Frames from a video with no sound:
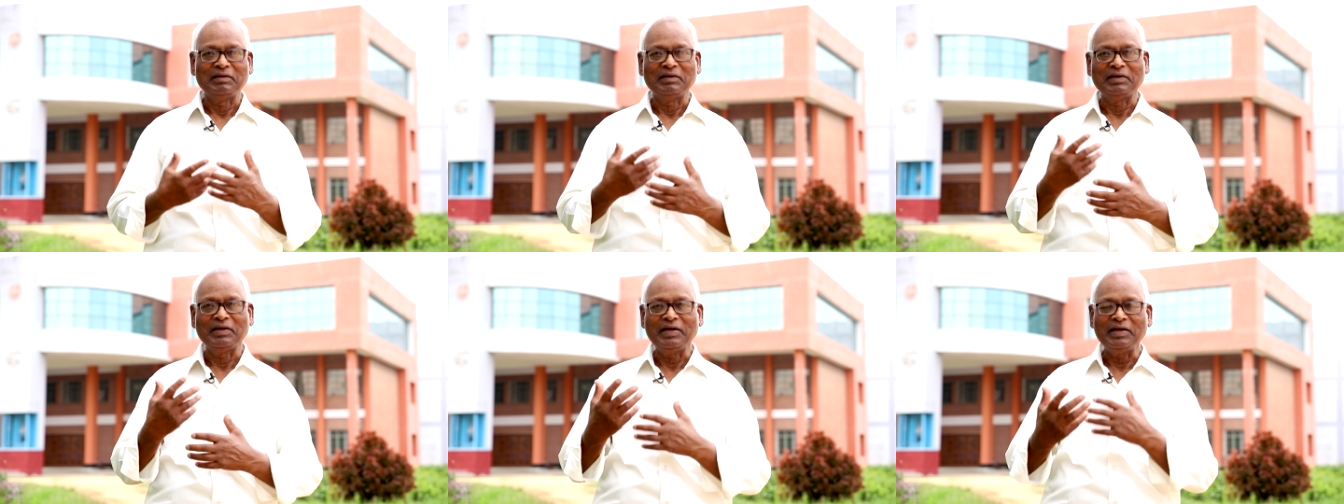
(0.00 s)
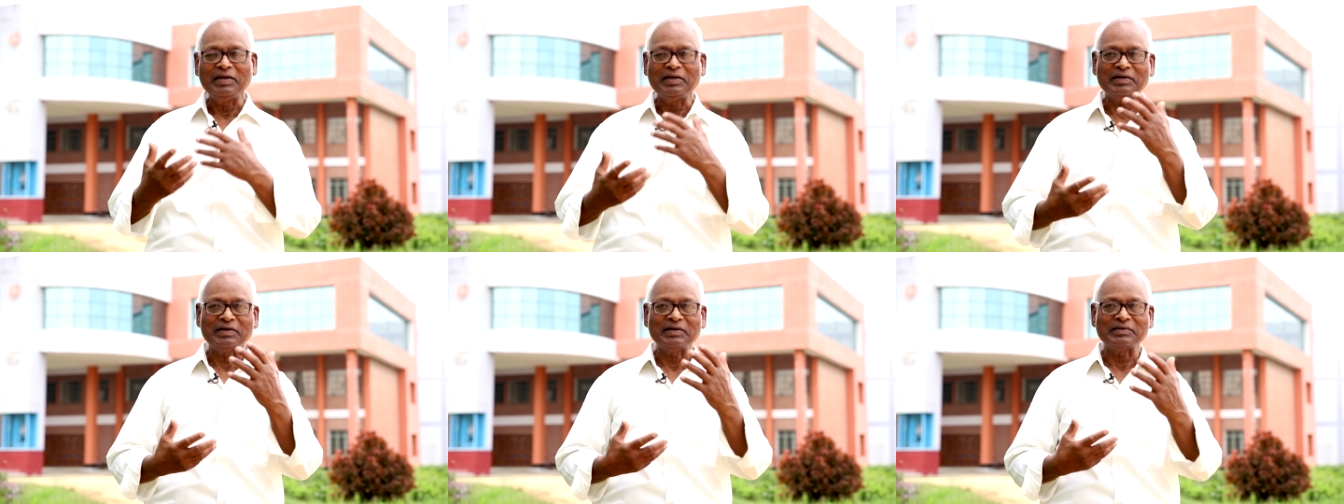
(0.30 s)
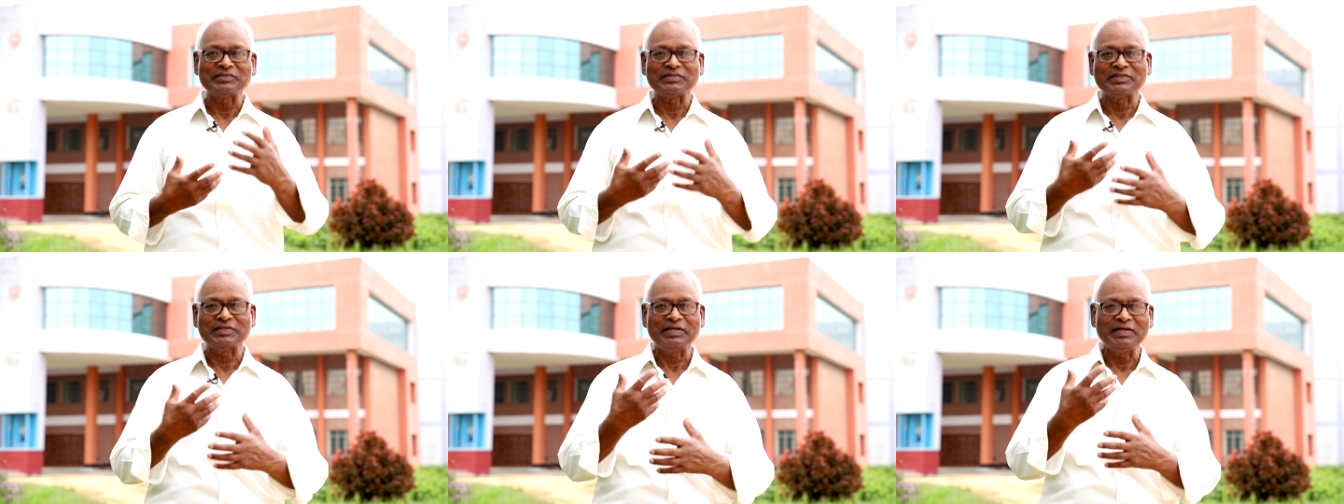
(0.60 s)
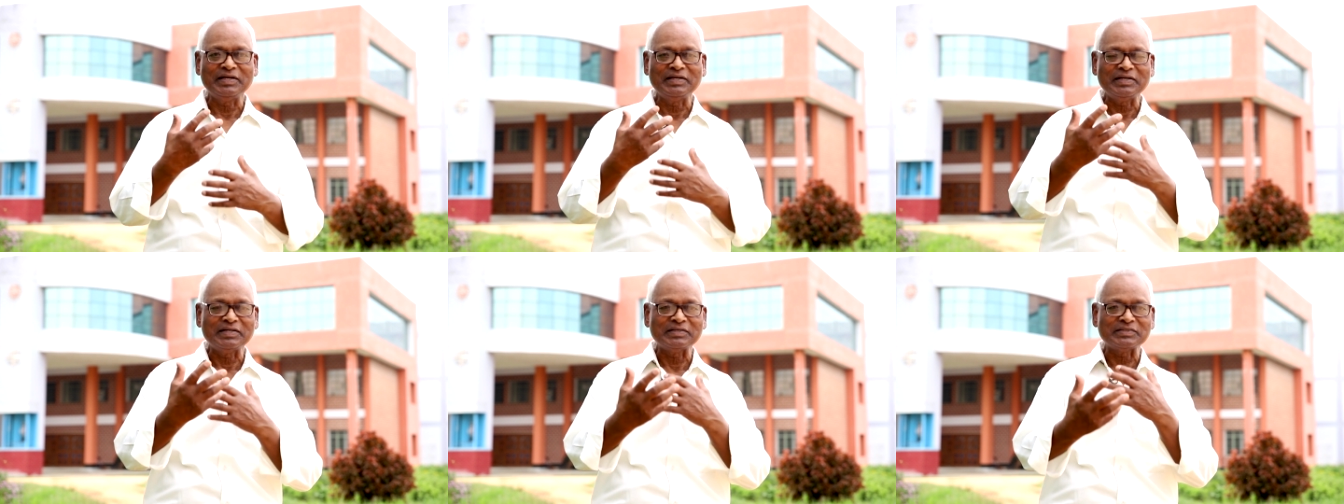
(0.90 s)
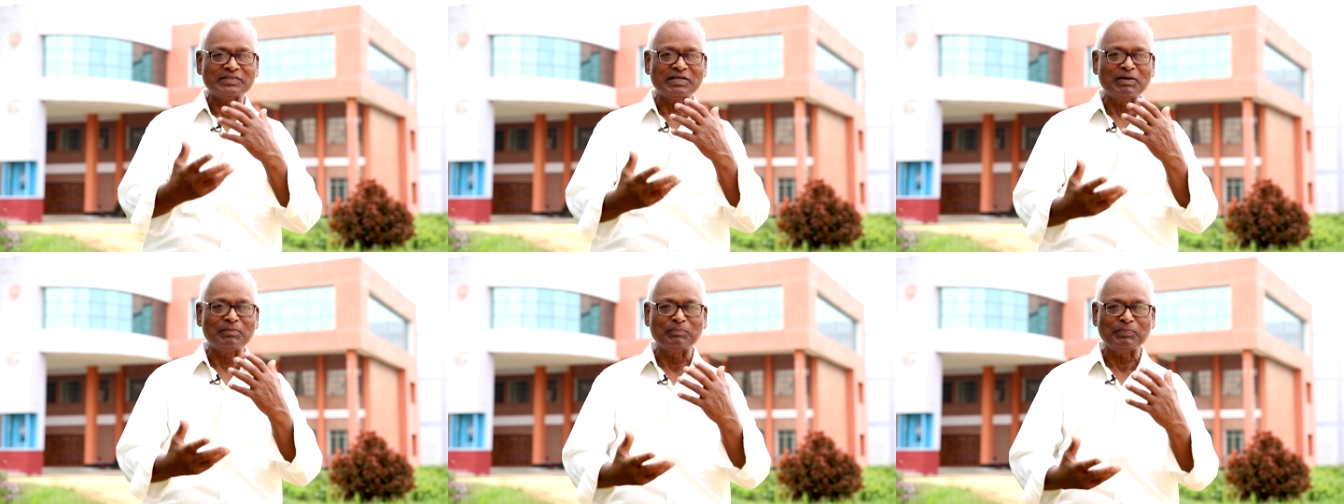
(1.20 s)
here are, here are
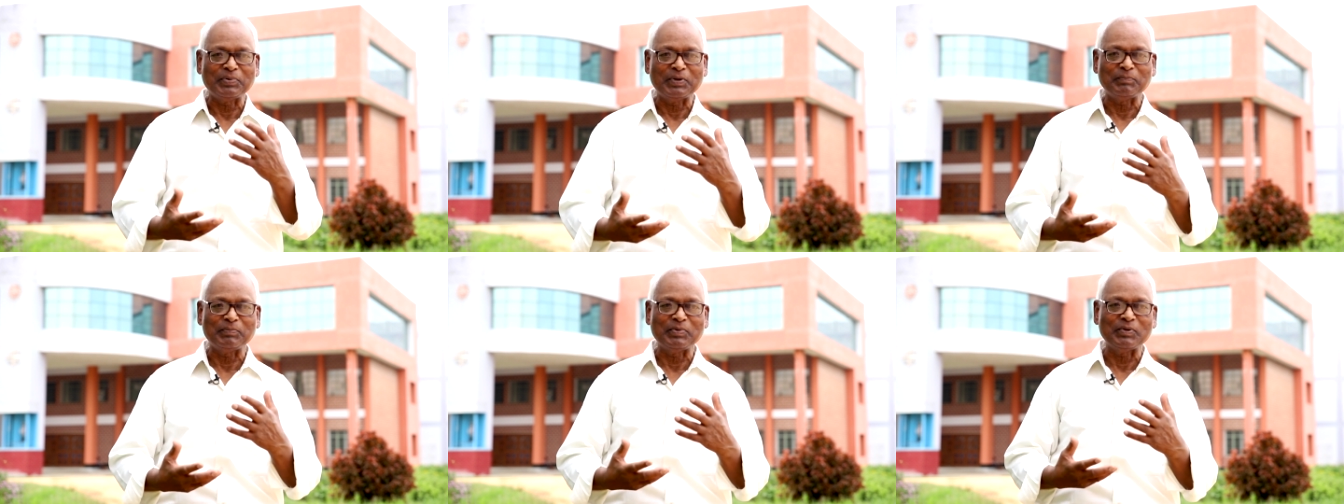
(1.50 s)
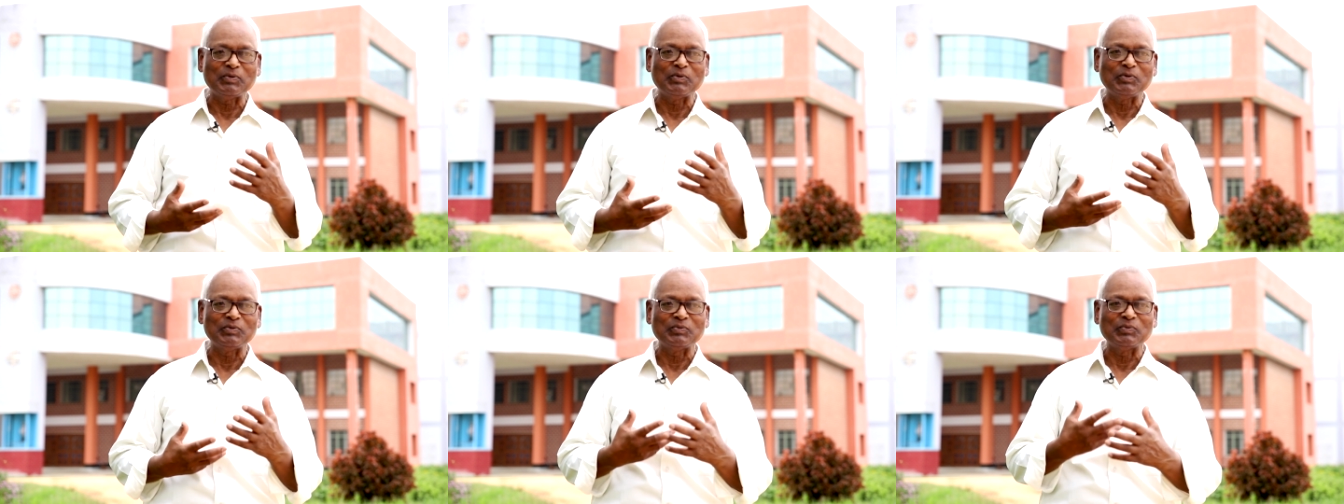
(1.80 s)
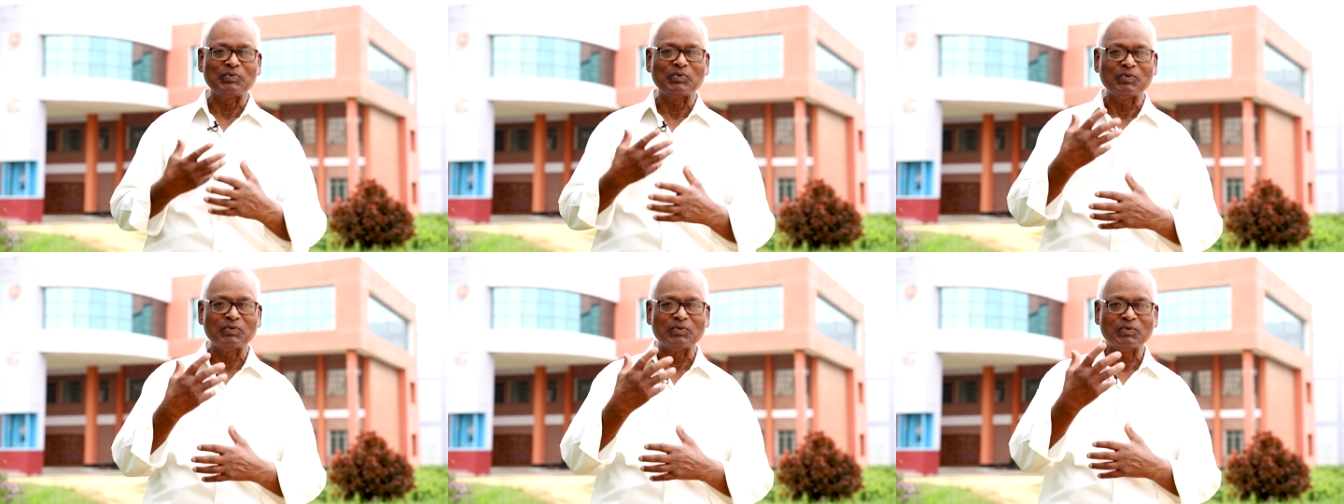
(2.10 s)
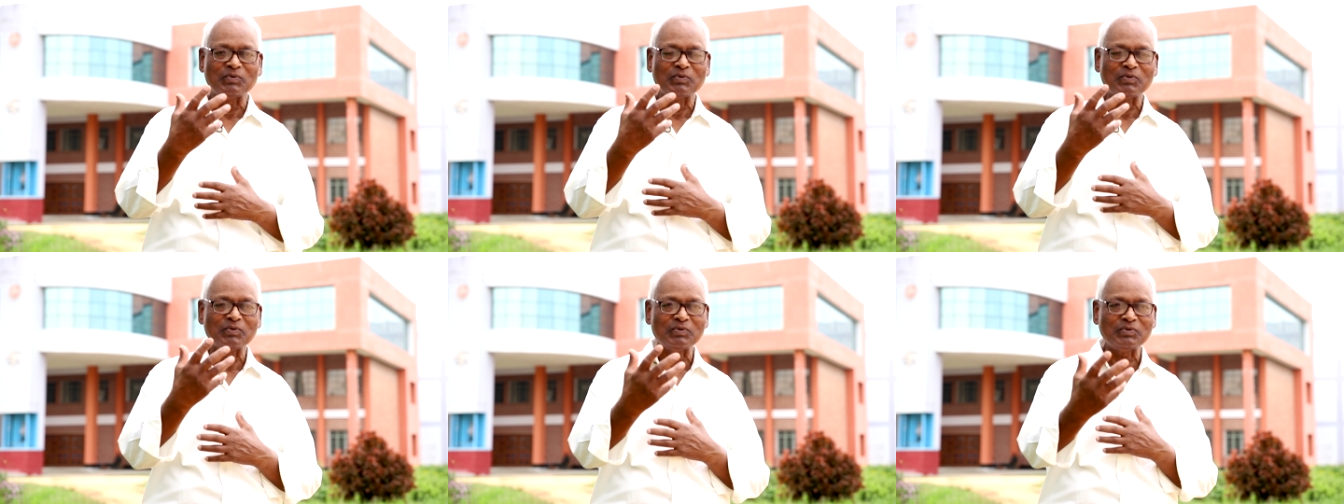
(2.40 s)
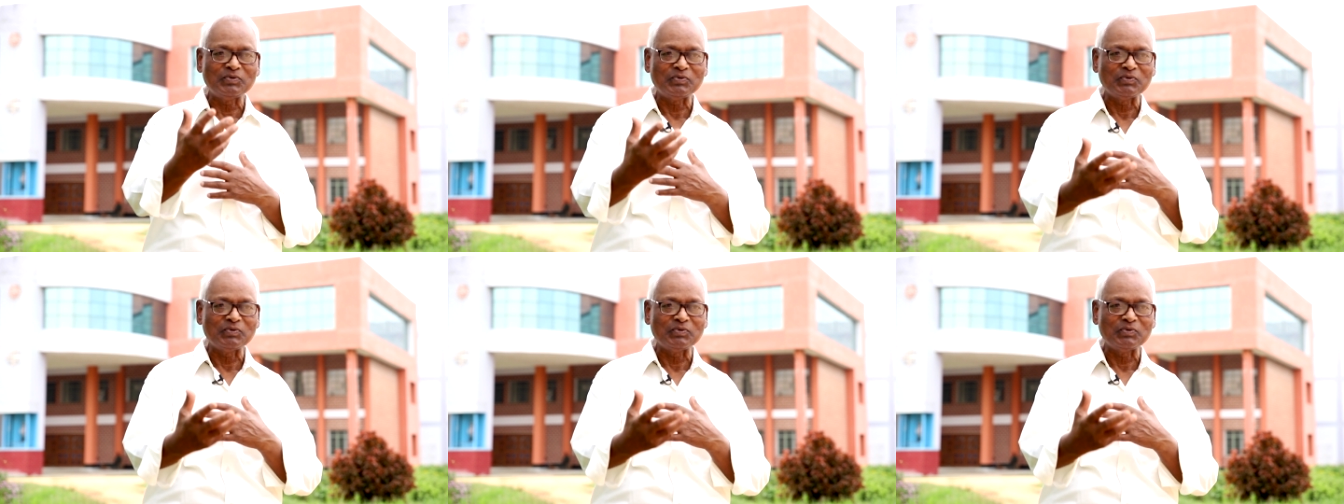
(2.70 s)
some people who, who,